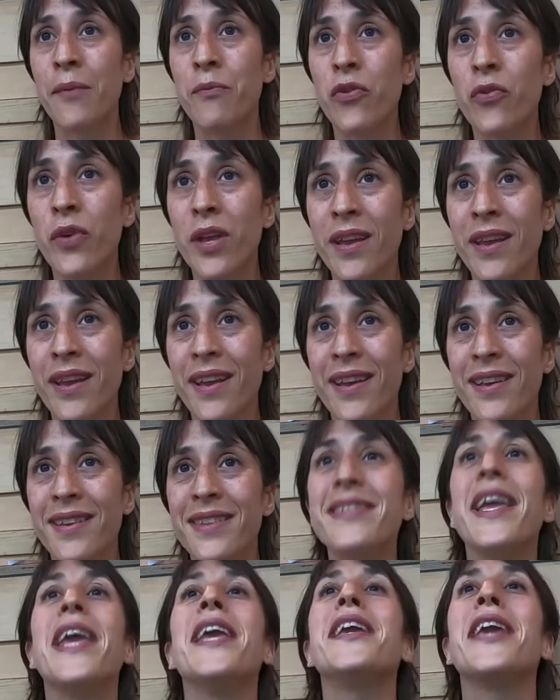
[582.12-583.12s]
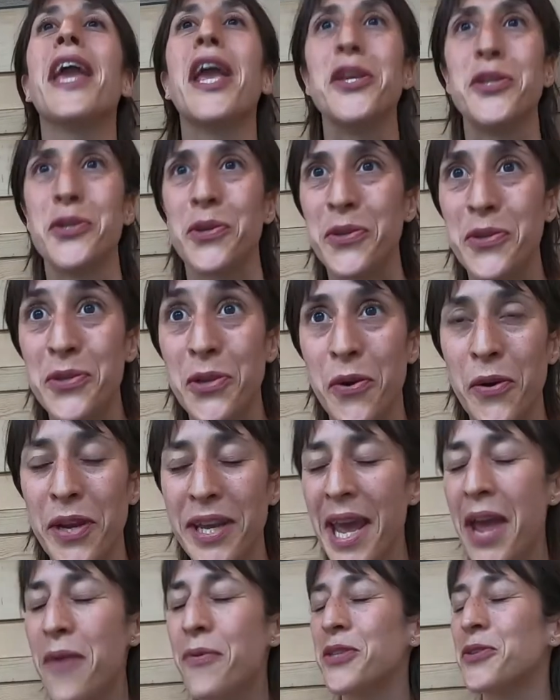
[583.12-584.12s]
I'm doing staycation. Sorry,
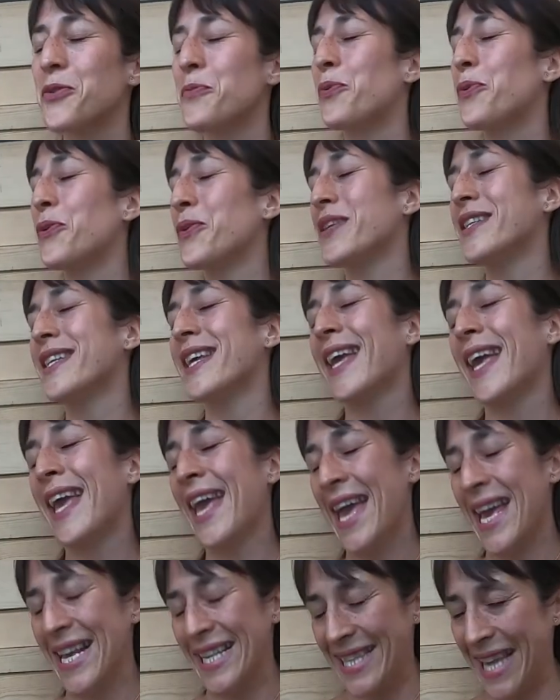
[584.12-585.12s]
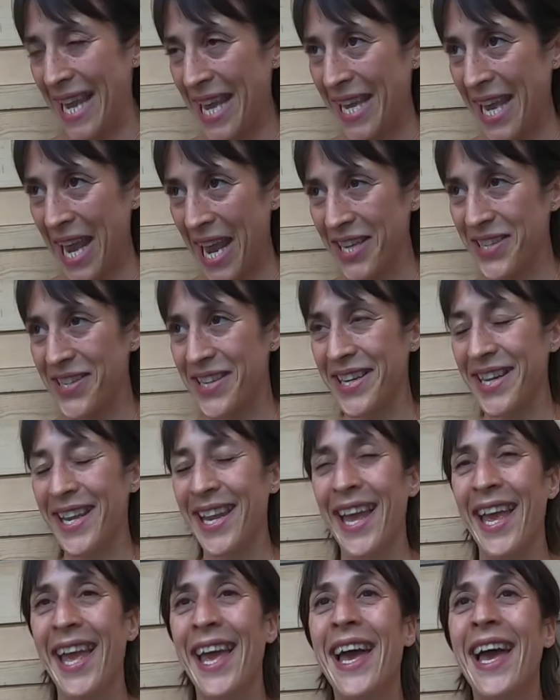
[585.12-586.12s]
that was a point. Staycation.
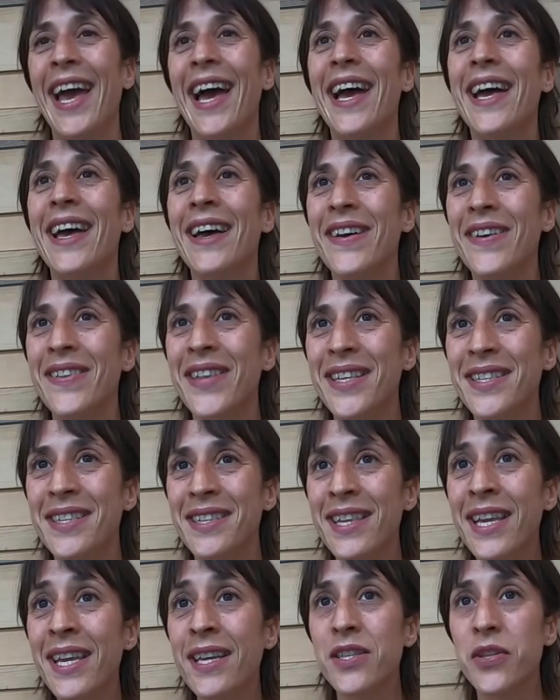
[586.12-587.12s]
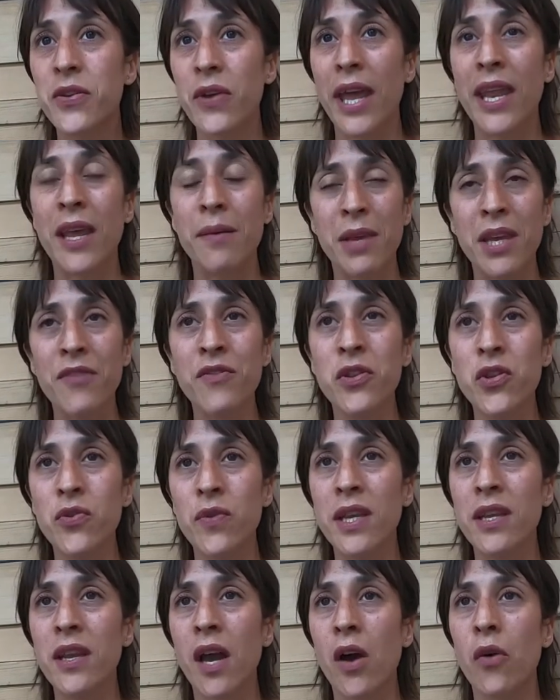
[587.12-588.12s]
That's the thing. So, and I'm even
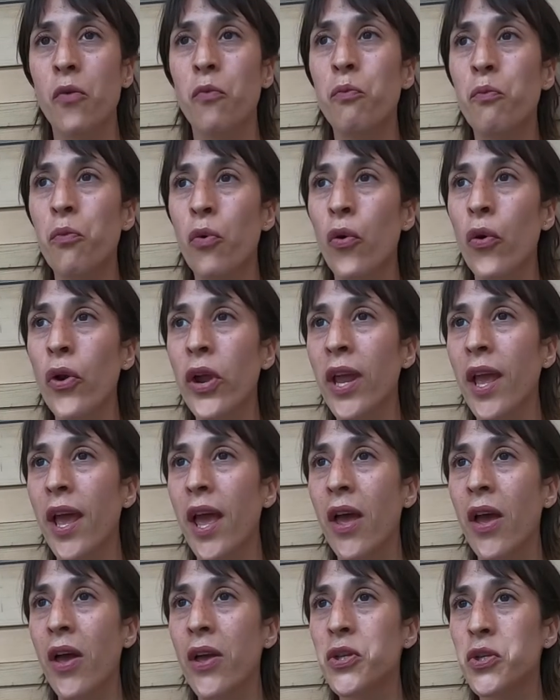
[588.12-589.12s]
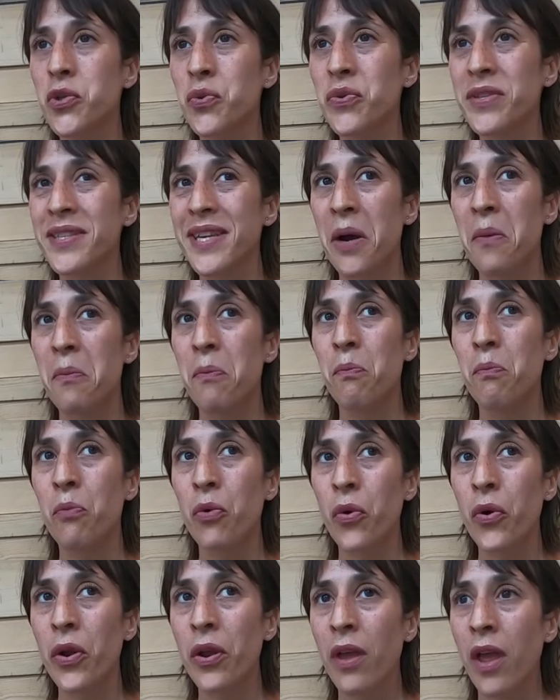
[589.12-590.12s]
doing now more tours that are
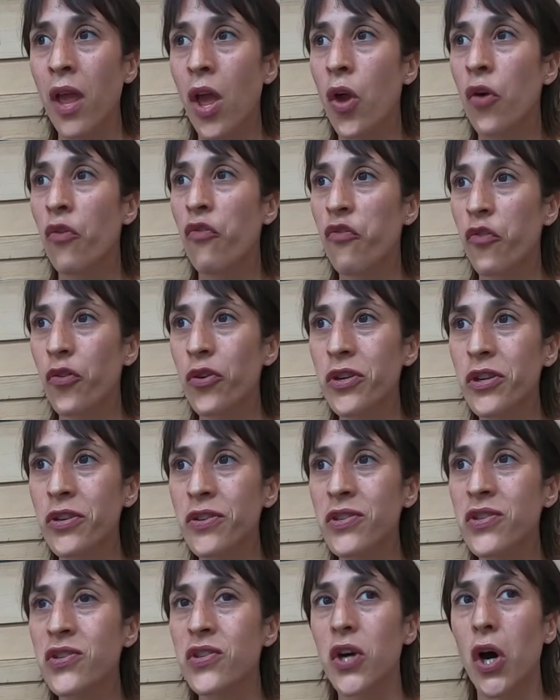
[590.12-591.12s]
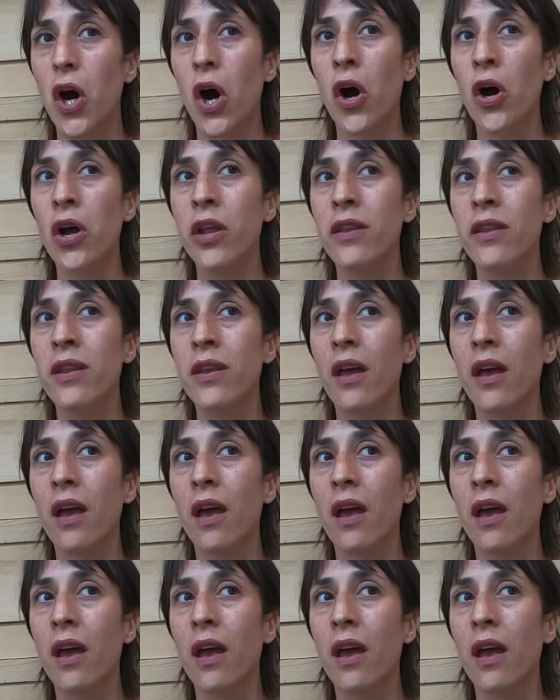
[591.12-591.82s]
more focused on